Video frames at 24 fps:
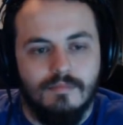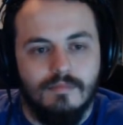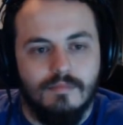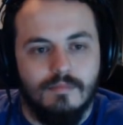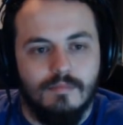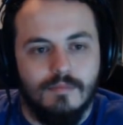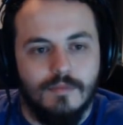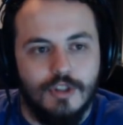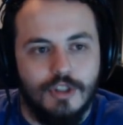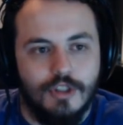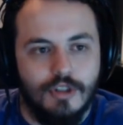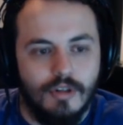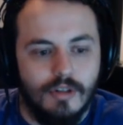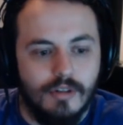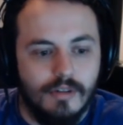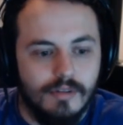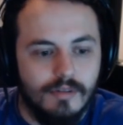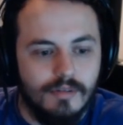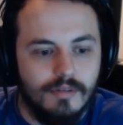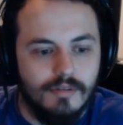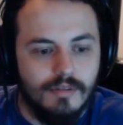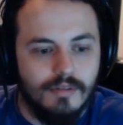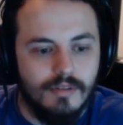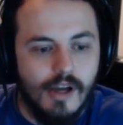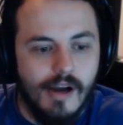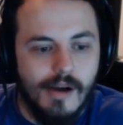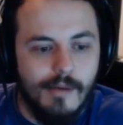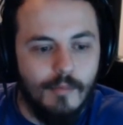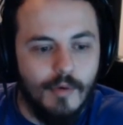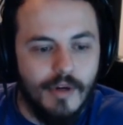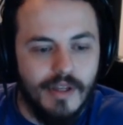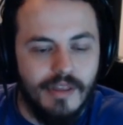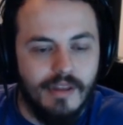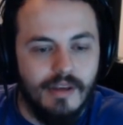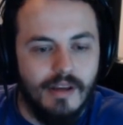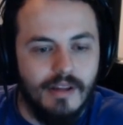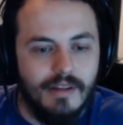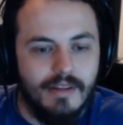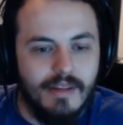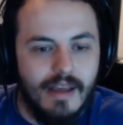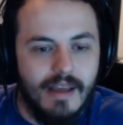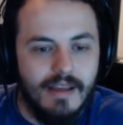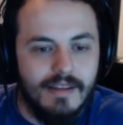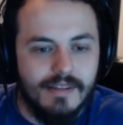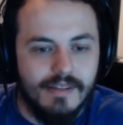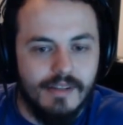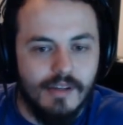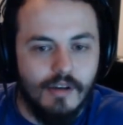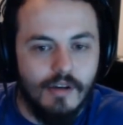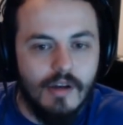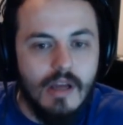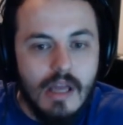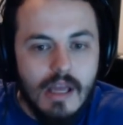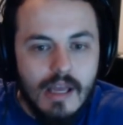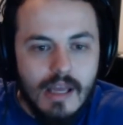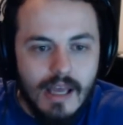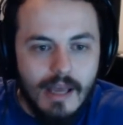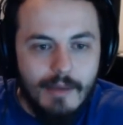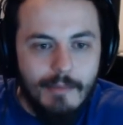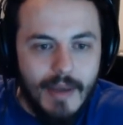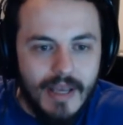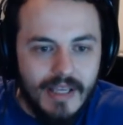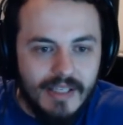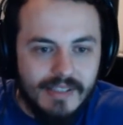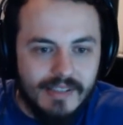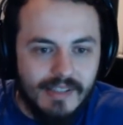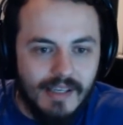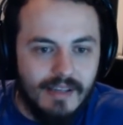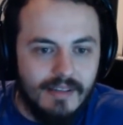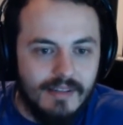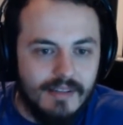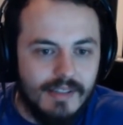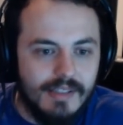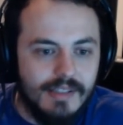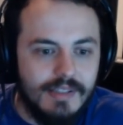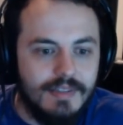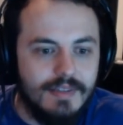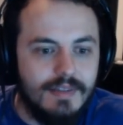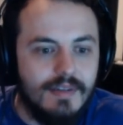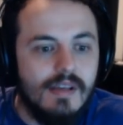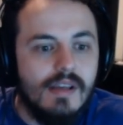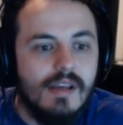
Sure, no, I'm with you on that. So it makes sense.